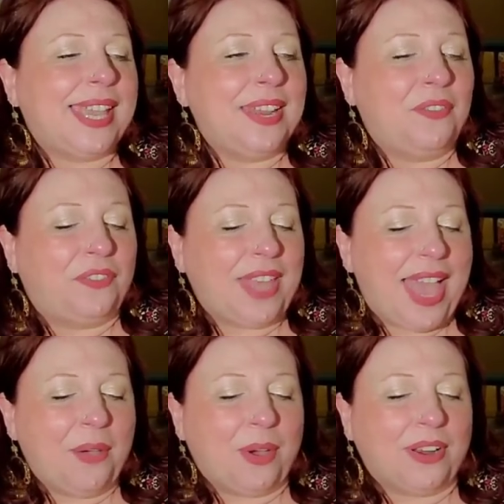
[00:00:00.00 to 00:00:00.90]
in
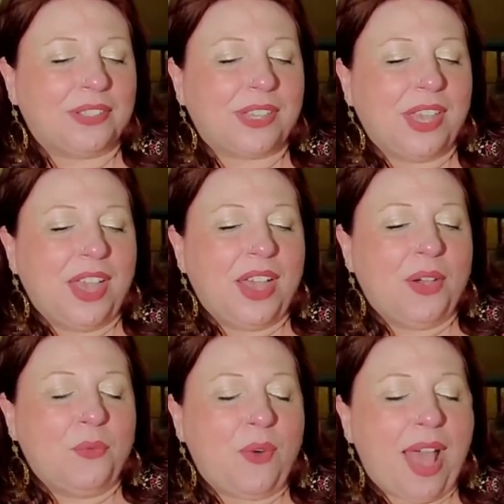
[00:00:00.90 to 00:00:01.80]
Flowers,
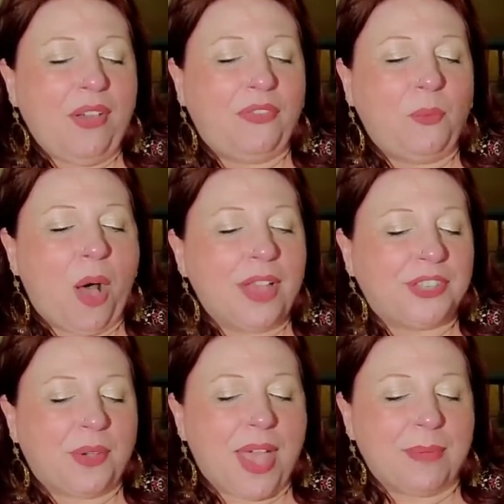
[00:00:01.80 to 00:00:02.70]
Ralph
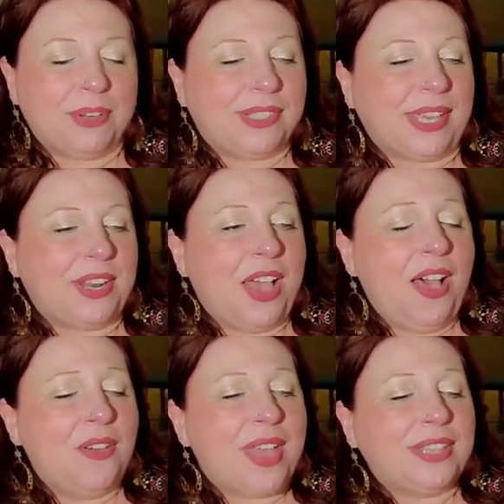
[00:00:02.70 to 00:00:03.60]
Waldo Emerson.
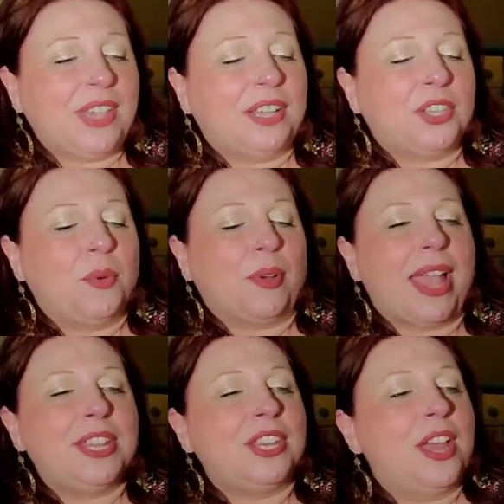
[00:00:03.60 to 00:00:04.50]
Oh, that's October.
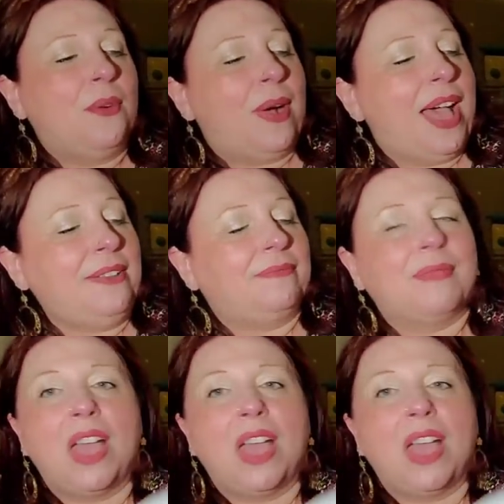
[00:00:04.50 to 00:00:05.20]
And you know what?